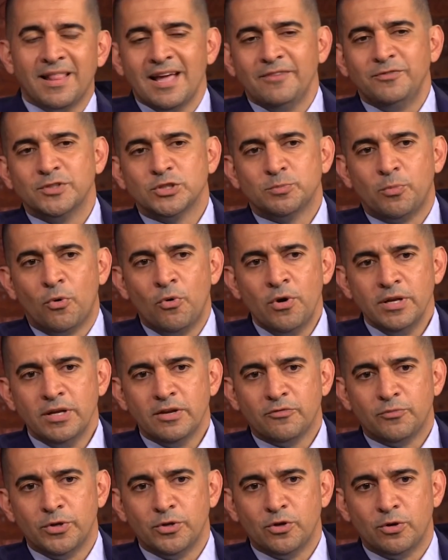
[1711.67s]
But life is
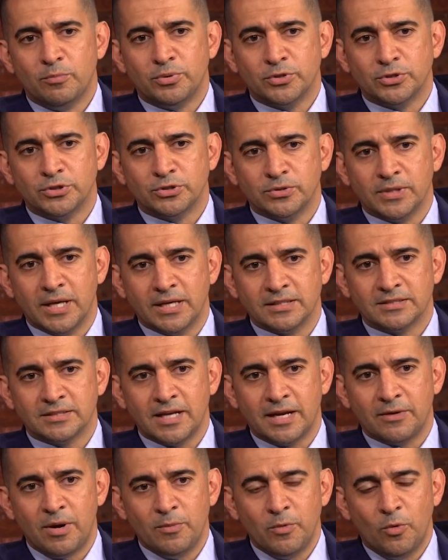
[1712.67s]
boring if we don't pursue that
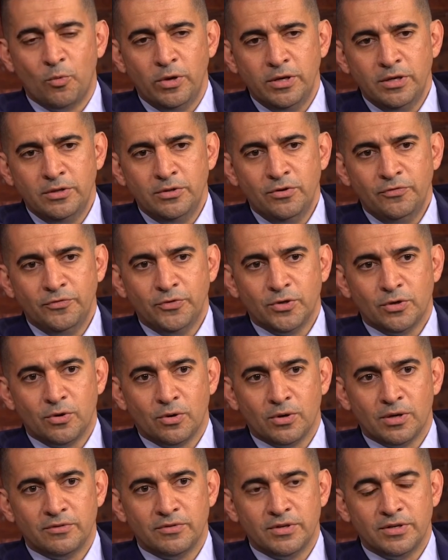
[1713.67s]
side. Right? I mean, what do you do if you
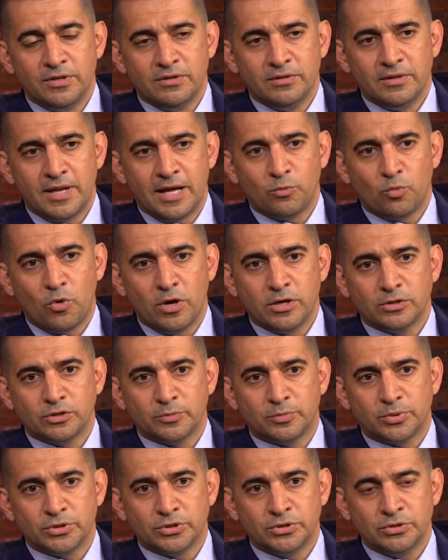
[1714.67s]
go living not wanting
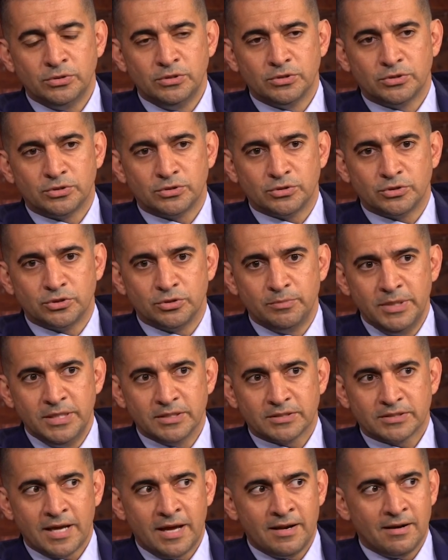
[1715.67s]
to pursue the truth? To
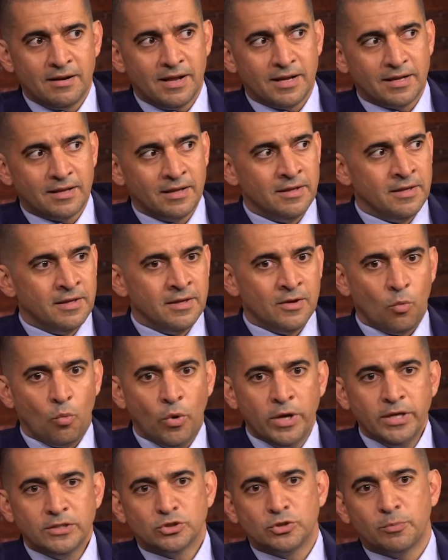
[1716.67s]
me, it's kind of like,
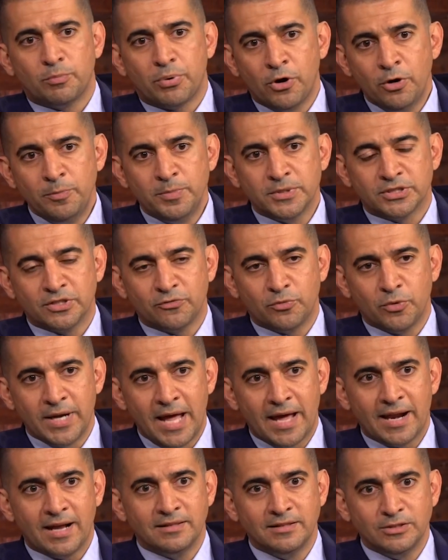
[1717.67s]
what is the purpose if we're
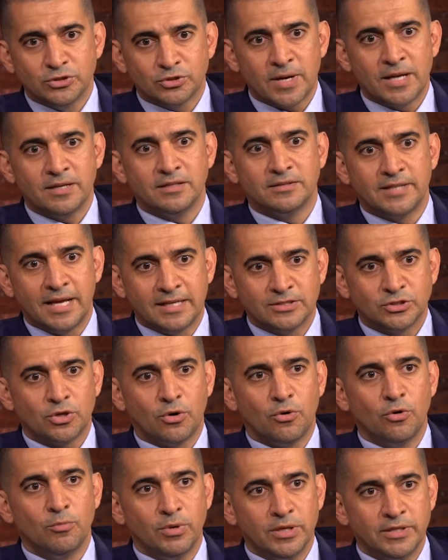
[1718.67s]
not at least trying to test
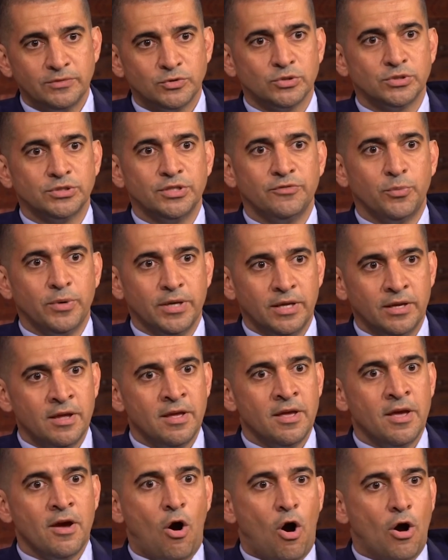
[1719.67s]
our own beliefs to see if we
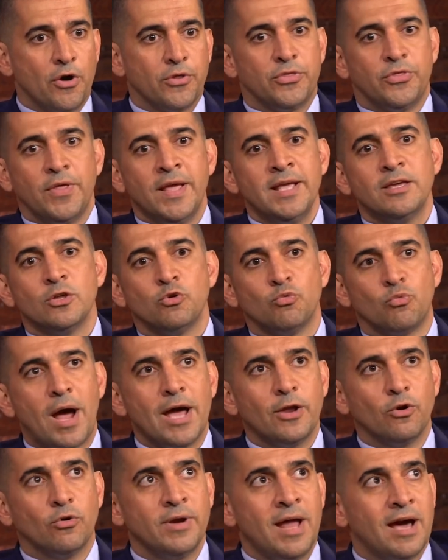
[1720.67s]
are thinking
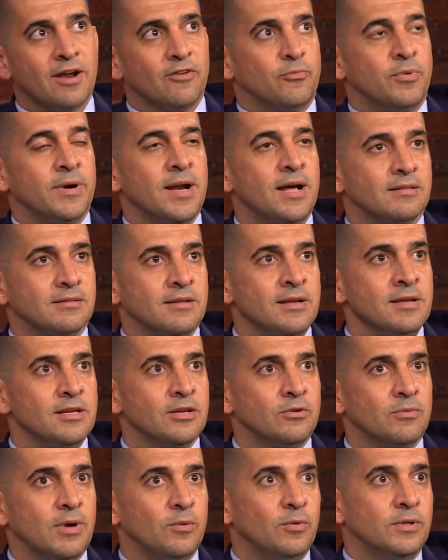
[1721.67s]
right or not? If we're not
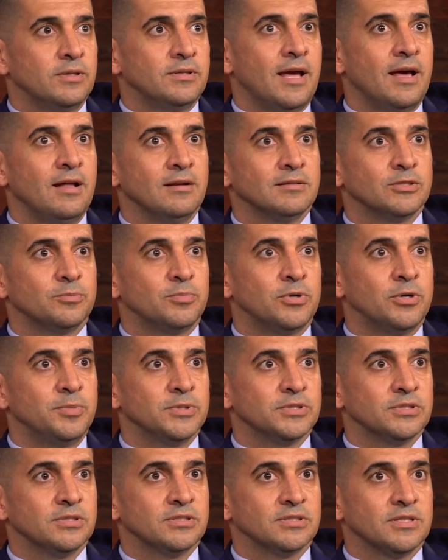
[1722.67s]
thinking right, what the hell is the
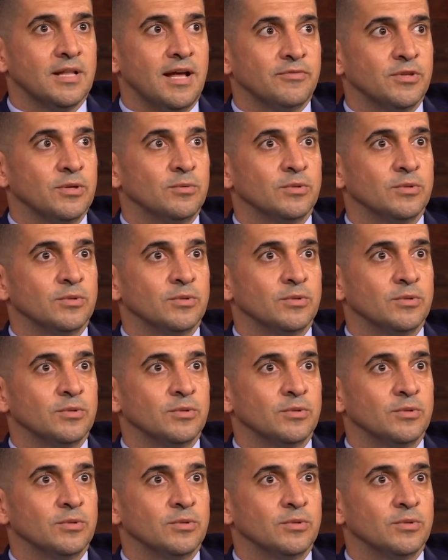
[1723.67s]
purpose of this life?